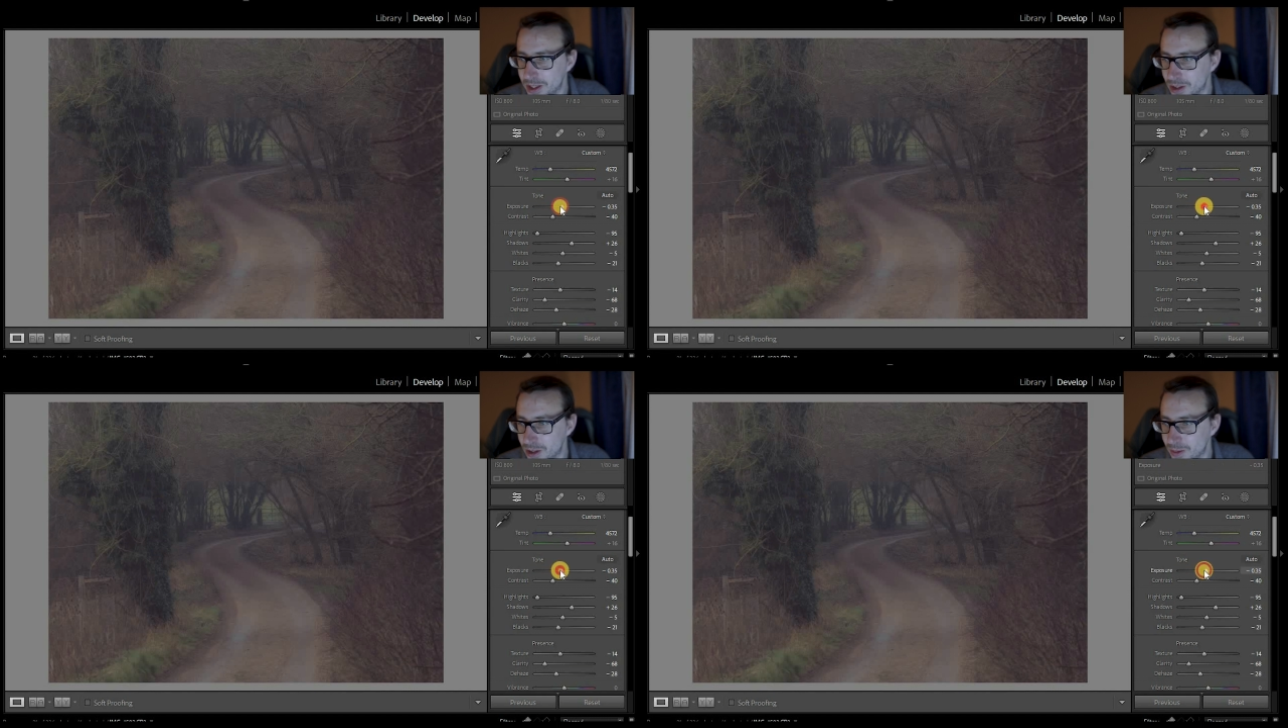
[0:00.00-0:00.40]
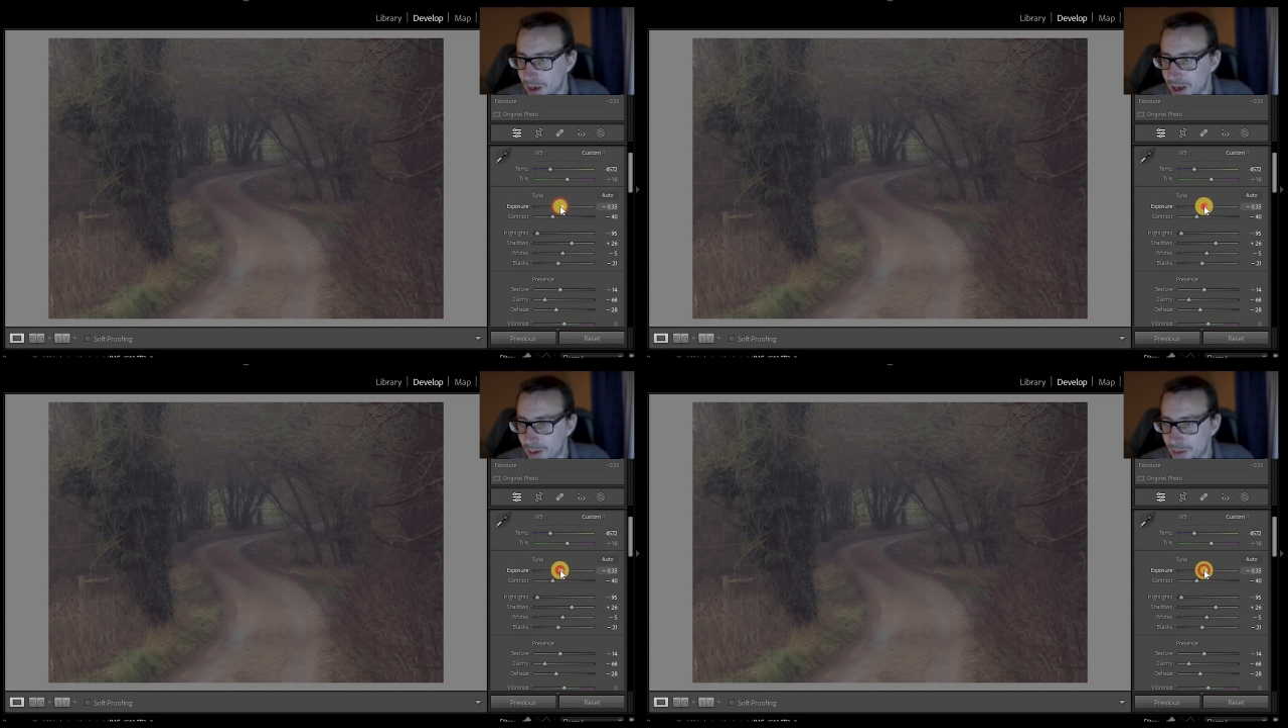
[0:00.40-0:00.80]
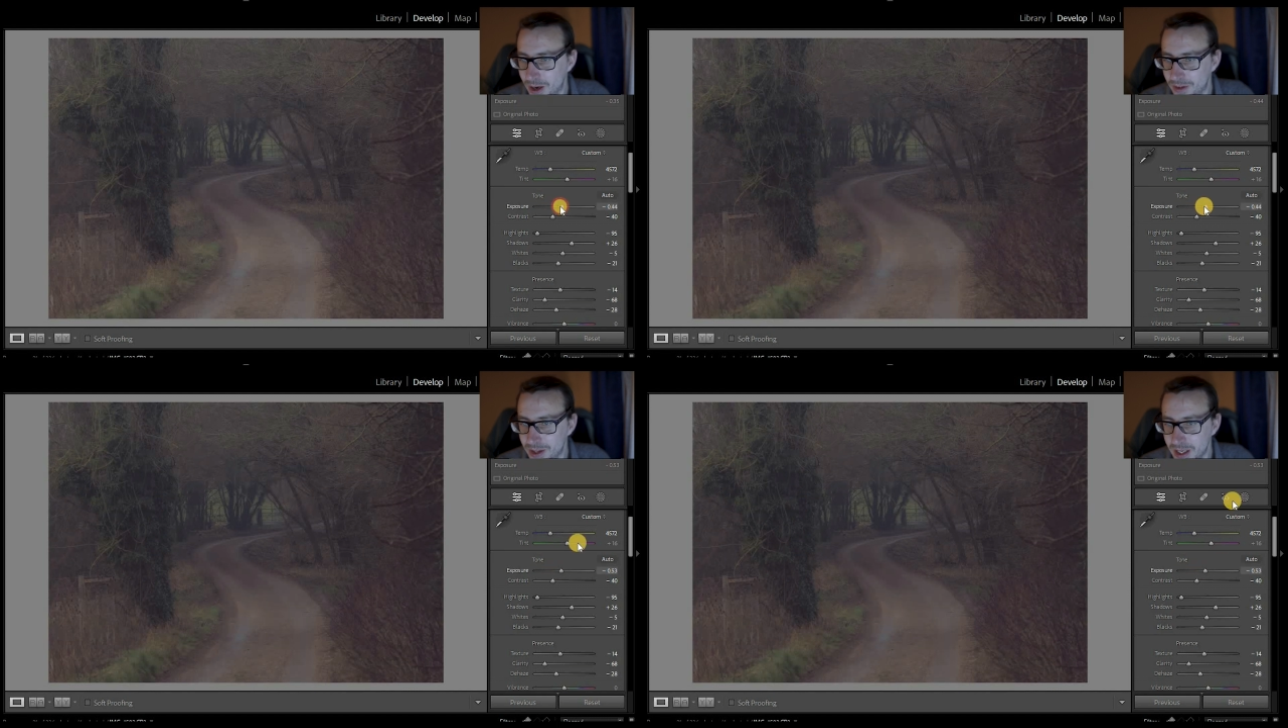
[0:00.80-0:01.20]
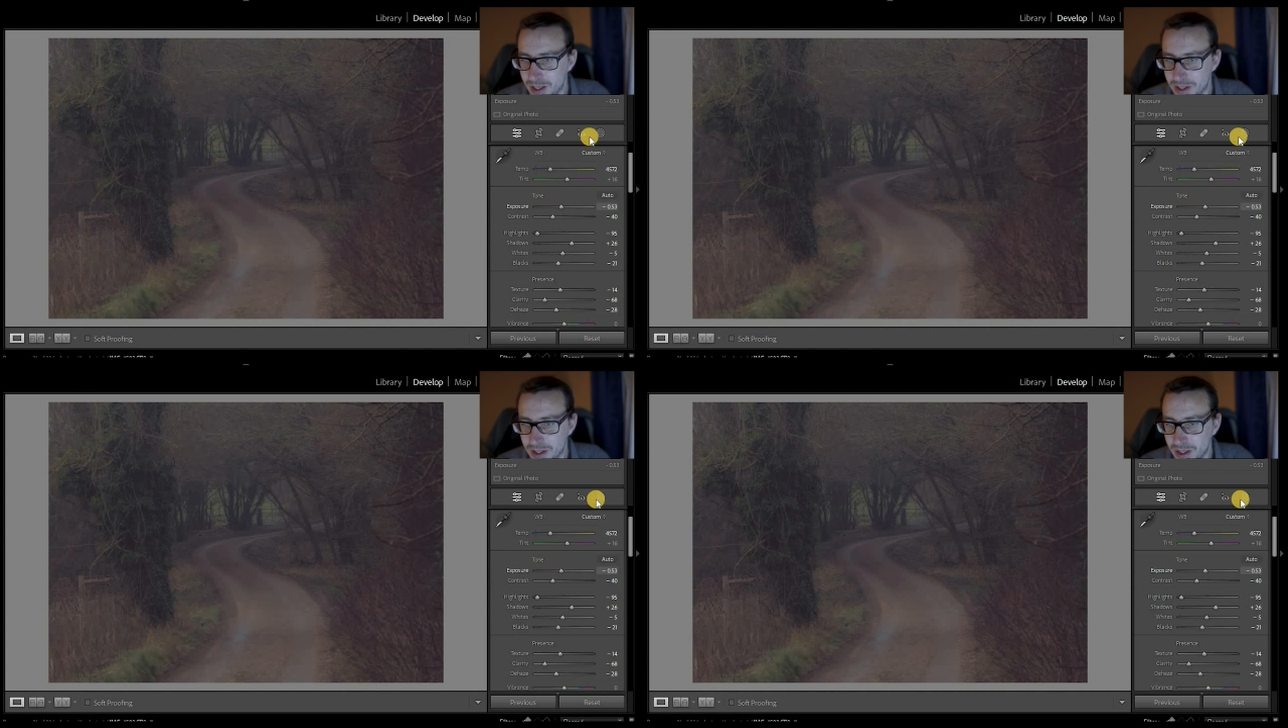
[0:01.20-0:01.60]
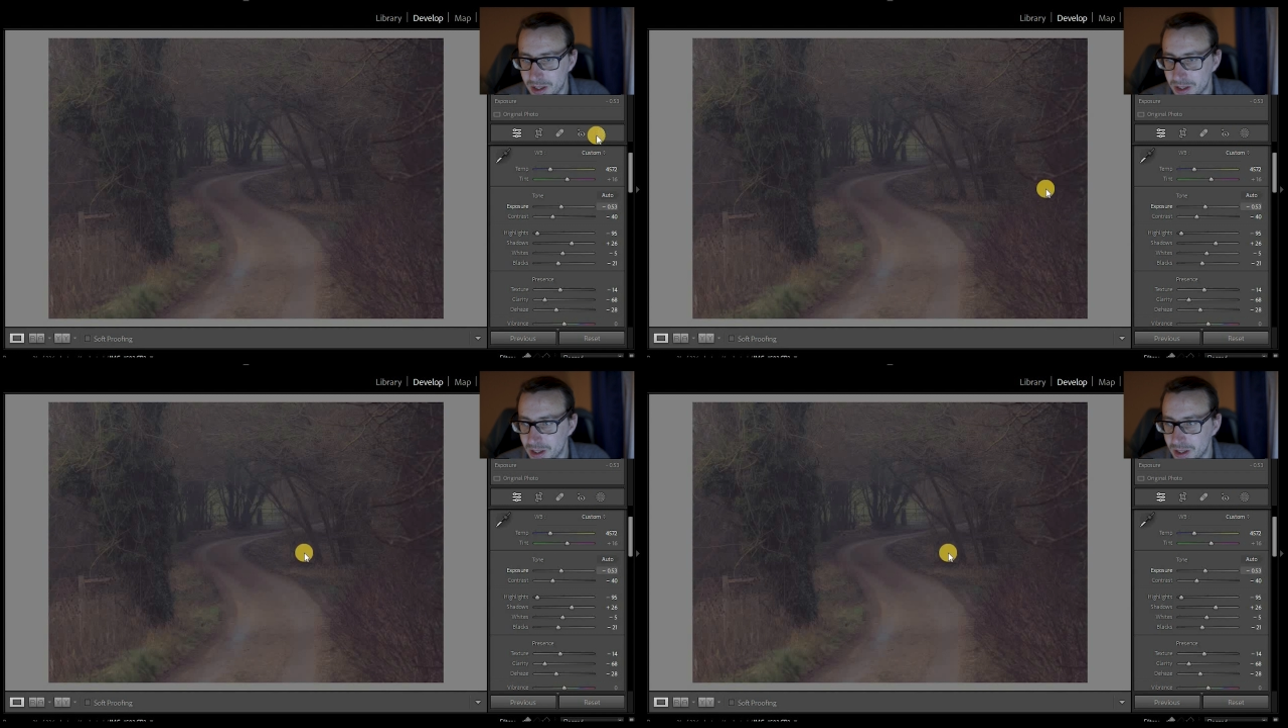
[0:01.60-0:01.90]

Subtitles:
I am loving this.